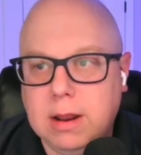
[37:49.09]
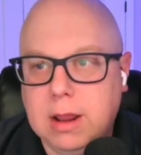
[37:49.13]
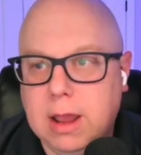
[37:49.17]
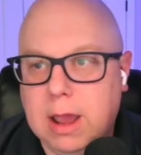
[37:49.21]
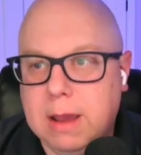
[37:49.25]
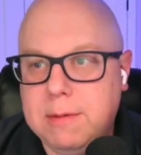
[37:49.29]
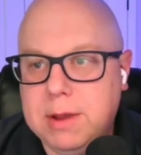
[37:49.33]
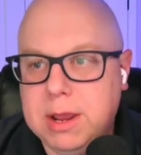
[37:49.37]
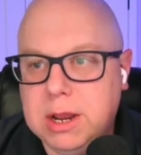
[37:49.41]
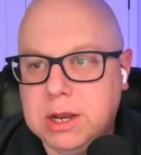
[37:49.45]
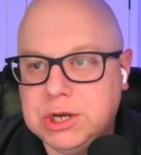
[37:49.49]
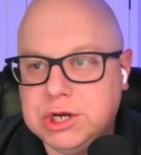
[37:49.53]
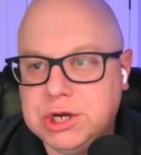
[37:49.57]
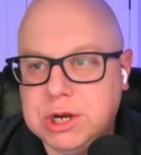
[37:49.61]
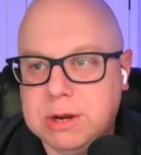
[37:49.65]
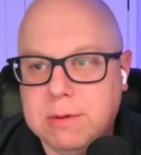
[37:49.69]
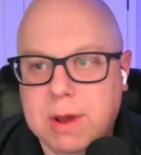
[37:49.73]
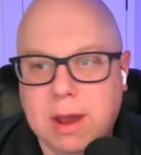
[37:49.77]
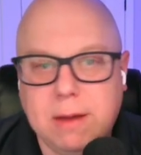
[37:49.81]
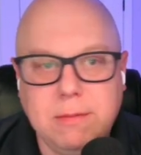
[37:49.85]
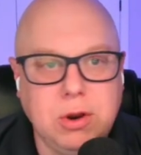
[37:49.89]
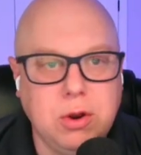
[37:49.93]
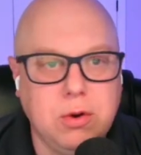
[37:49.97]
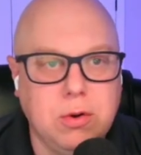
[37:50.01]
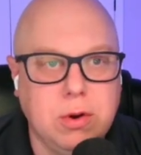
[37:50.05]
I mean, Jim,
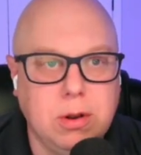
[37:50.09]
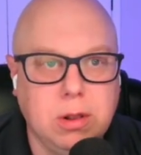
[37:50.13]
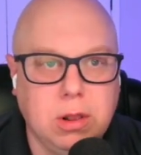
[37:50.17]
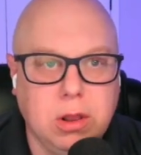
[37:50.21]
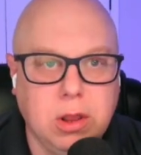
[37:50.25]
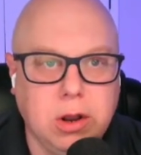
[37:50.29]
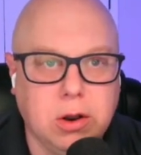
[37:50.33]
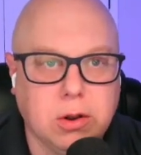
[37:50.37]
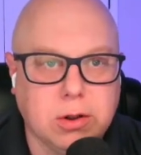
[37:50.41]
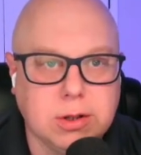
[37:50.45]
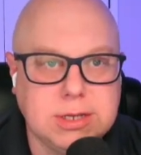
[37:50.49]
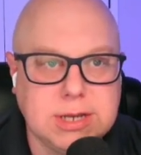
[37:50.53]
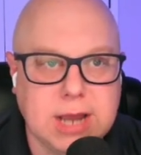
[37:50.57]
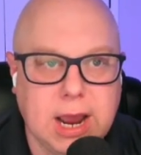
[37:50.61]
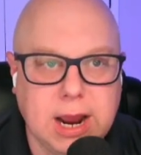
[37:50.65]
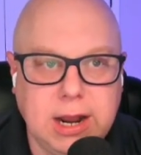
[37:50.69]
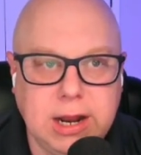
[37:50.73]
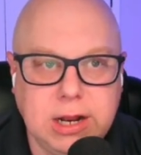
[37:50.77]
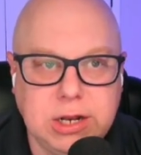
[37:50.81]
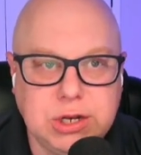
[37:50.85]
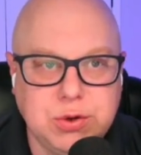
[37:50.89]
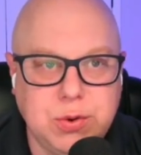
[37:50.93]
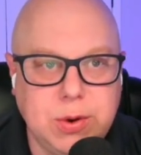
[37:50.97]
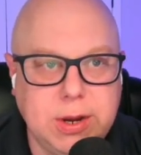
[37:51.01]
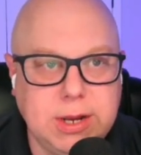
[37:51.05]
I'm doing little
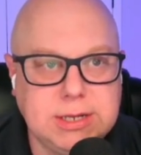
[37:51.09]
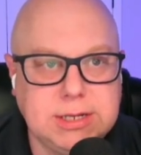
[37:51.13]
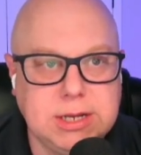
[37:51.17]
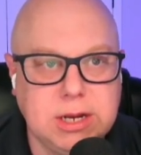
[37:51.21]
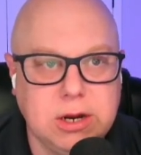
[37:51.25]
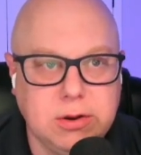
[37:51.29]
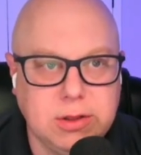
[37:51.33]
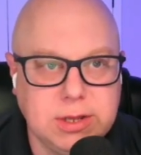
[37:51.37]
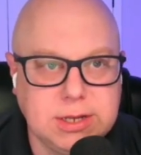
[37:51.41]
tiny tweaks here.